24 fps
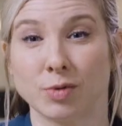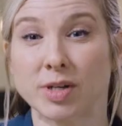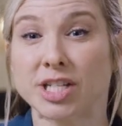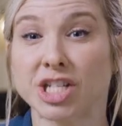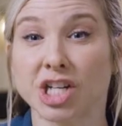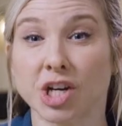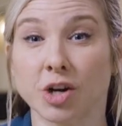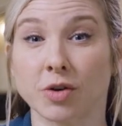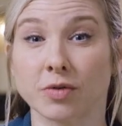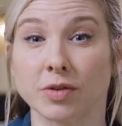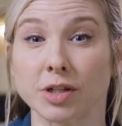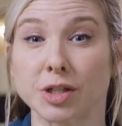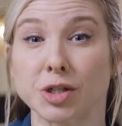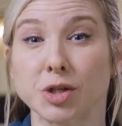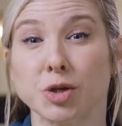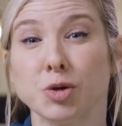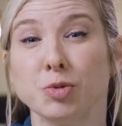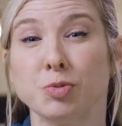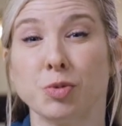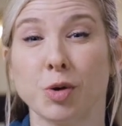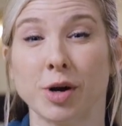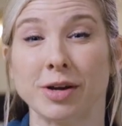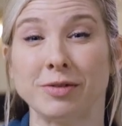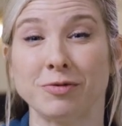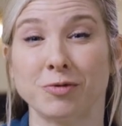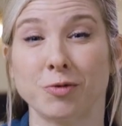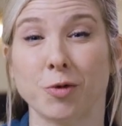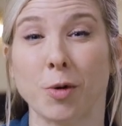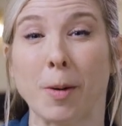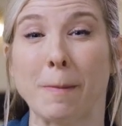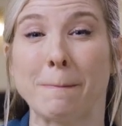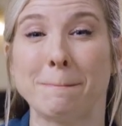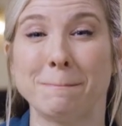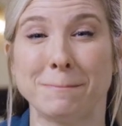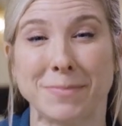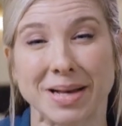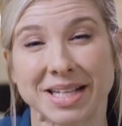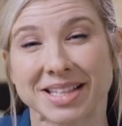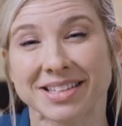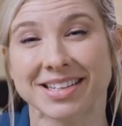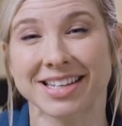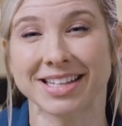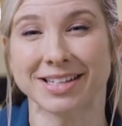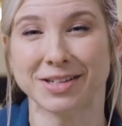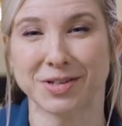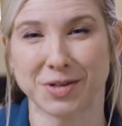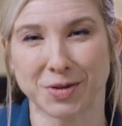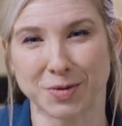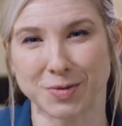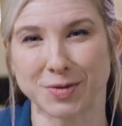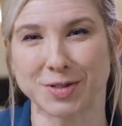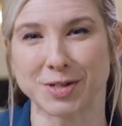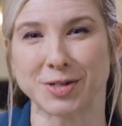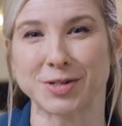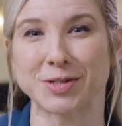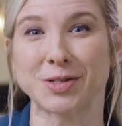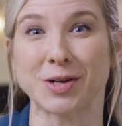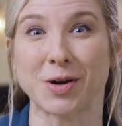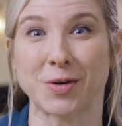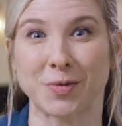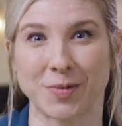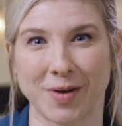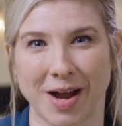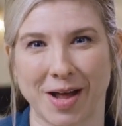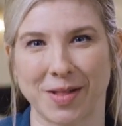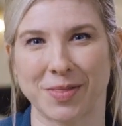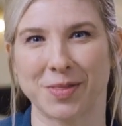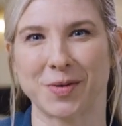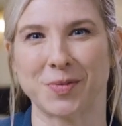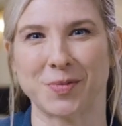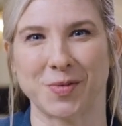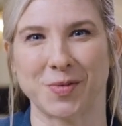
reaching over 2.4 billion users around the